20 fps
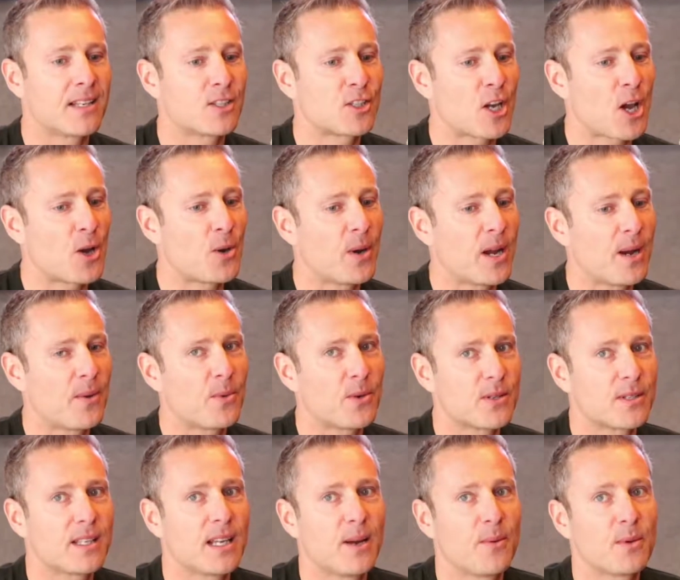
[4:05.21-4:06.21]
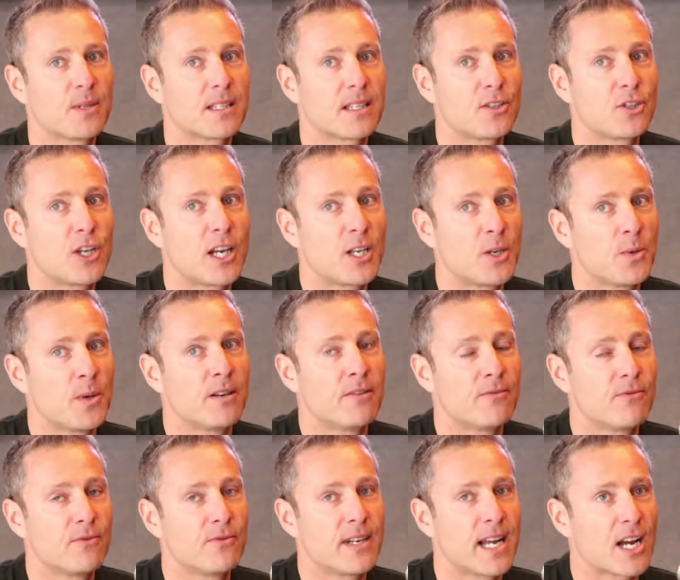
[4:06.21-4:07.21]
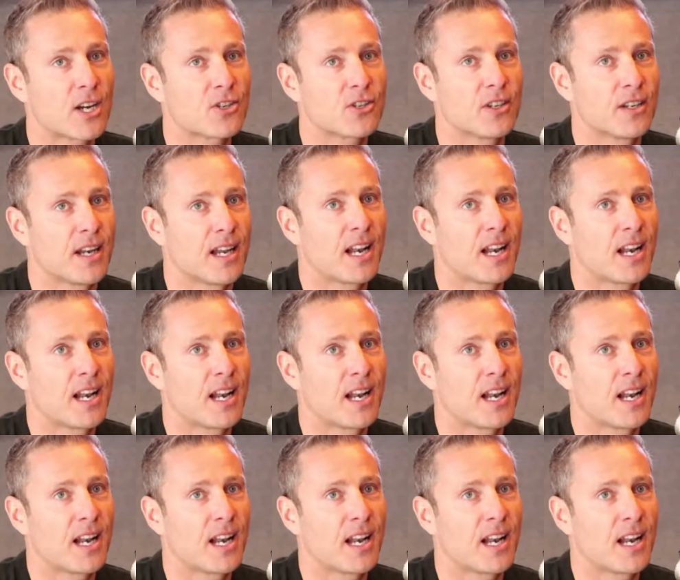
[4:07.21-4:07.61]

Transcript: And so it was a genuine reaction,